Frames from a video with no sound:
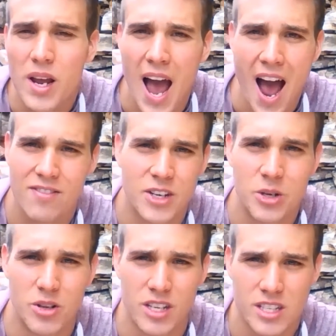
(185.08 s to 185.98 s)
have to
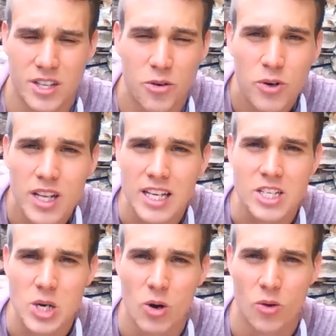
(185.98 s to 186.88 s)
do this. There really is
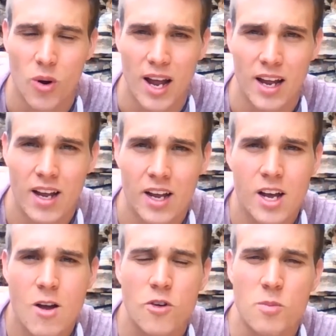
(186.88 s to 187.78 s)
no other way.
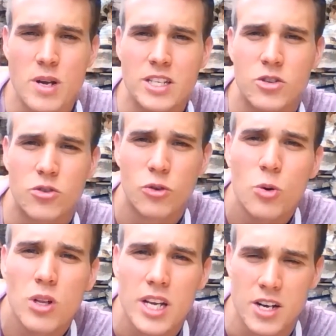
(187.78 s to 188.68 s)
For me to
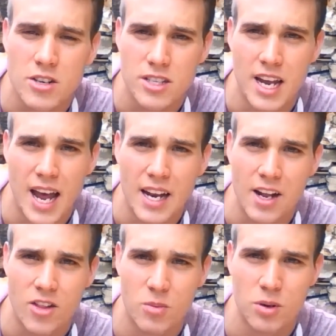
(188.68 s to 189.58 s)
truly understand
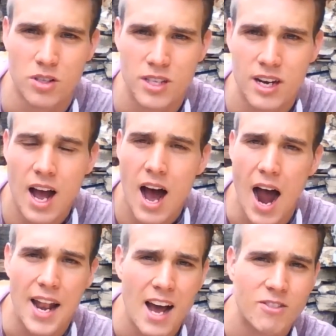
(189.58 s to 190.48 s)
another person,
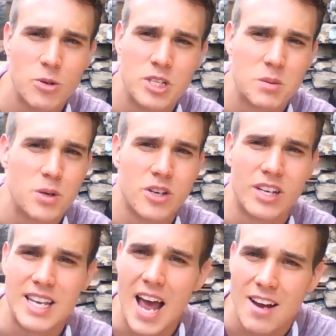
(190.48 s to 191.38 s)
I'd have to
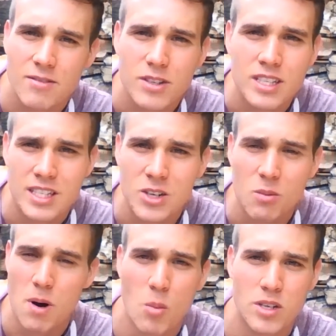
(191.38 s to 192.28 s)
experience every
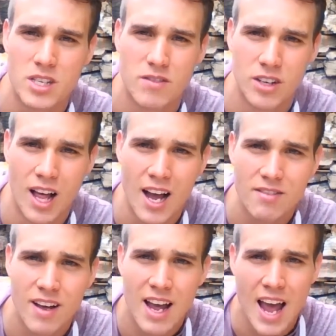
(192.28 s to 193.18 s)
single moment of their
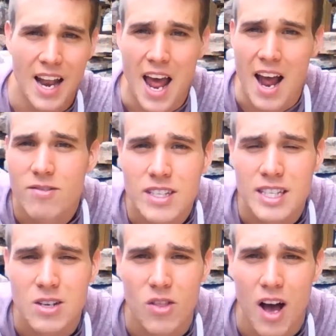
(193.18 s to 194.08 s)
life and every
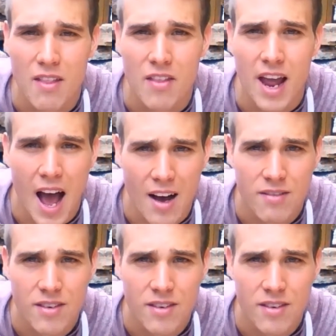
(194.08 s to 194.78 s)
single thought that they have,